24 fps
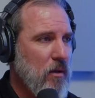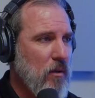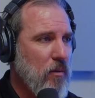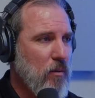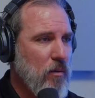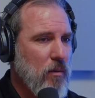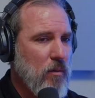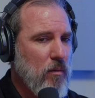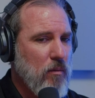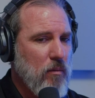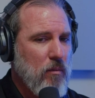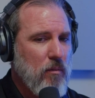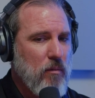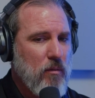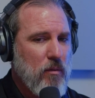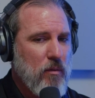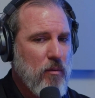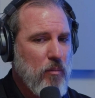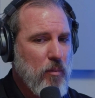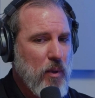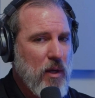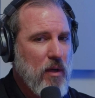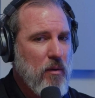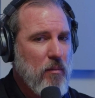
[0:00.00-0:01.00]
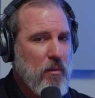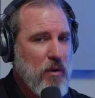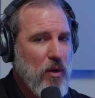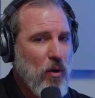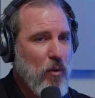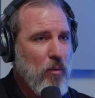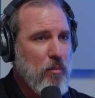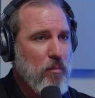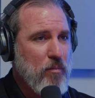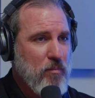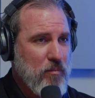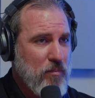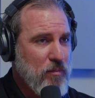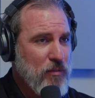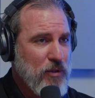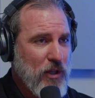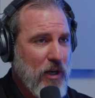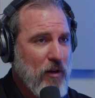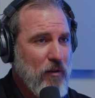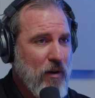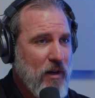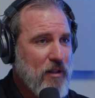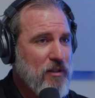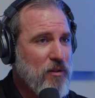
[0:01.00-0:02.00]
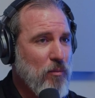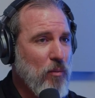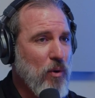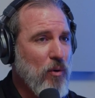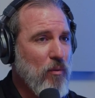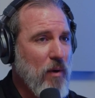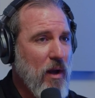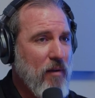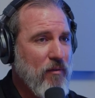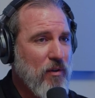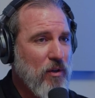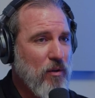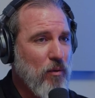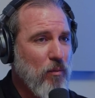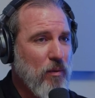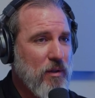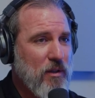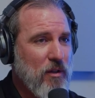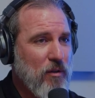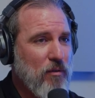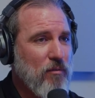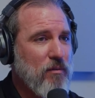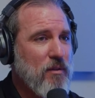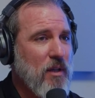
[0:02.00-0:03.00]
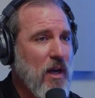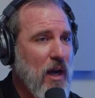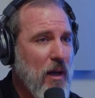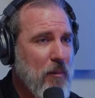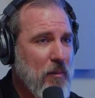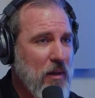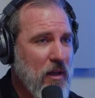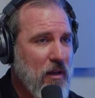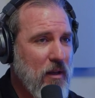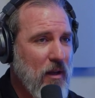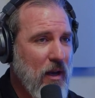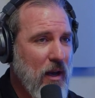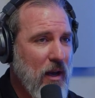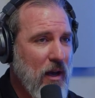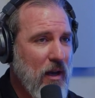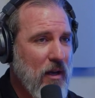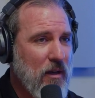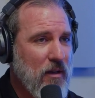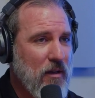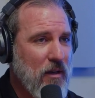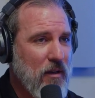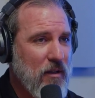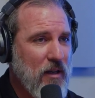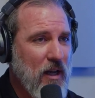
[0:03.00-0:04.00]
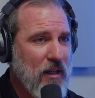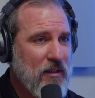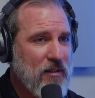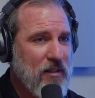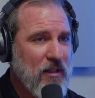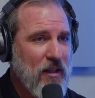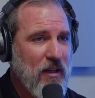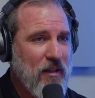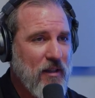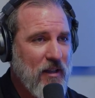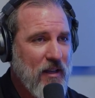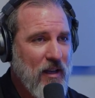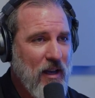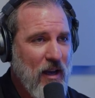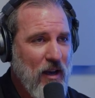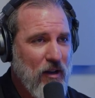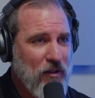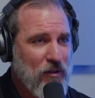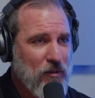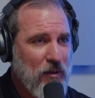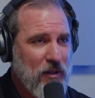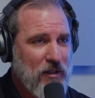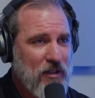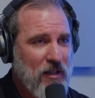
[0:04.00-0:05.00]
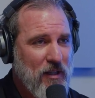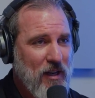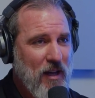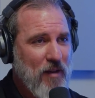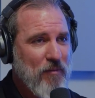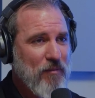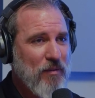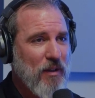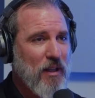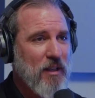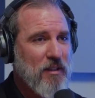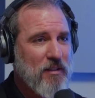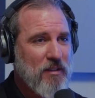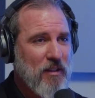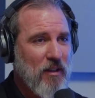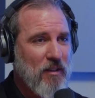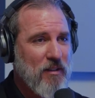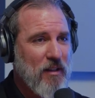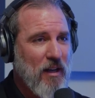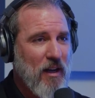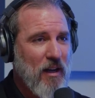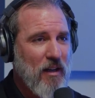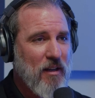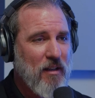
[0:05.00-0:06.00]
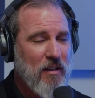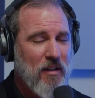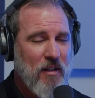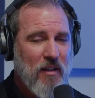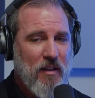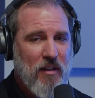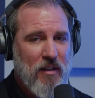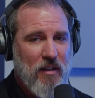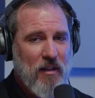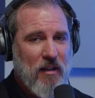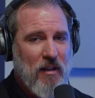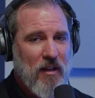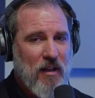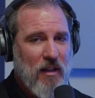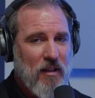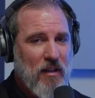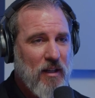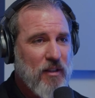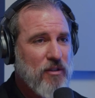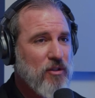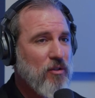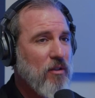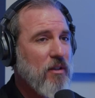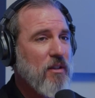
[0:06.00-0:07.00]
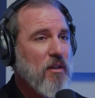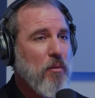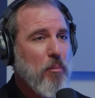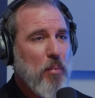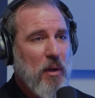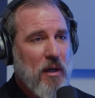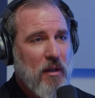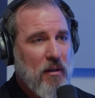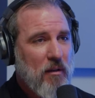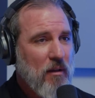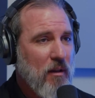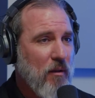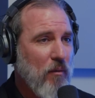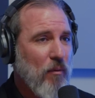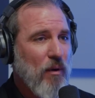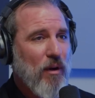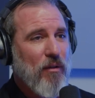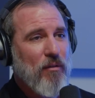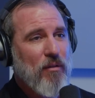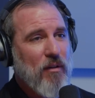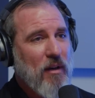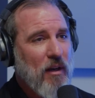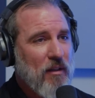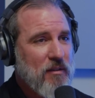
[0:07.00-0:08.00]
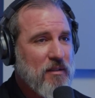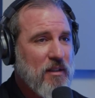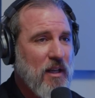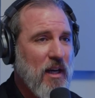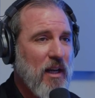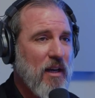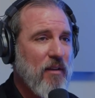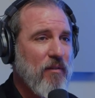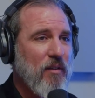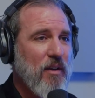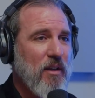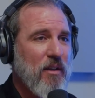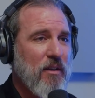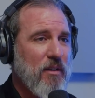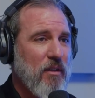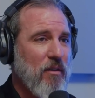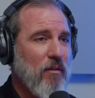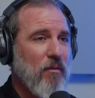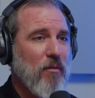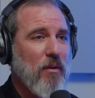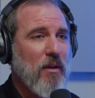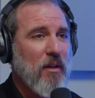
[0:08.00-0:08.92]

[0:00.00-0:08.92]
Well, you better go generate some more revenue with the new time that you had and not sit on the couch watching Netflix all day. Unless you're independently wealthy outside of it, you don't